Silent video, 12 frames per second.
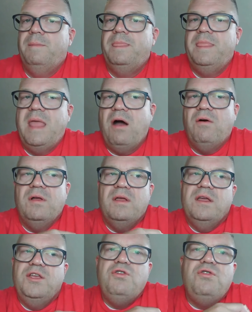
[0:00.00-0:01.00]
Now,
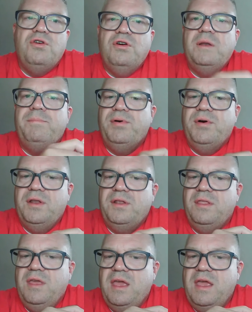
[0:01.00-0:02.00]
you could put
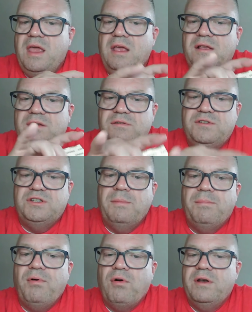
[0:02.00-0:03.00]
the
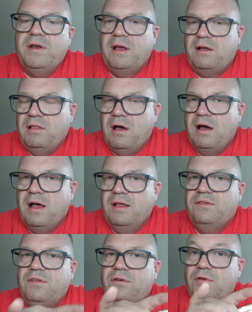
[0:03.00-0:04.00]
subordinate
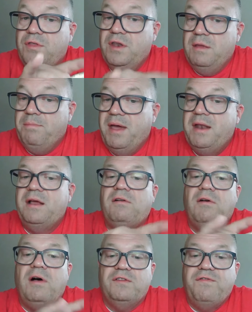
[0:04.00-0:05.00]
clause or the dependent
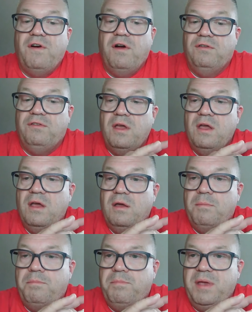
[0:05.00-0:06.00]
clause first
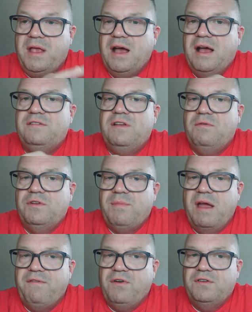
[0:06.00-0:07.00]
because it was
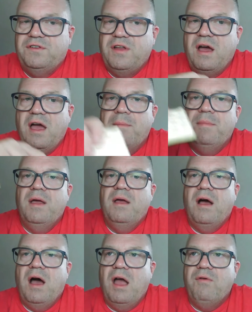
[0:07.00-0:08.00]
my first time.
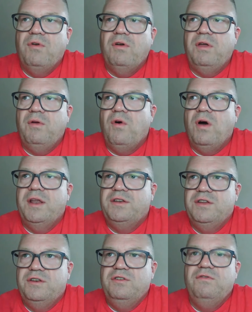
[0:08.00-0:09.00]
I really
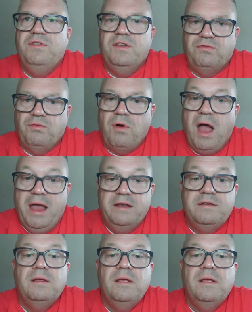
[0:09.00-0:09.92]
wanted to do this right.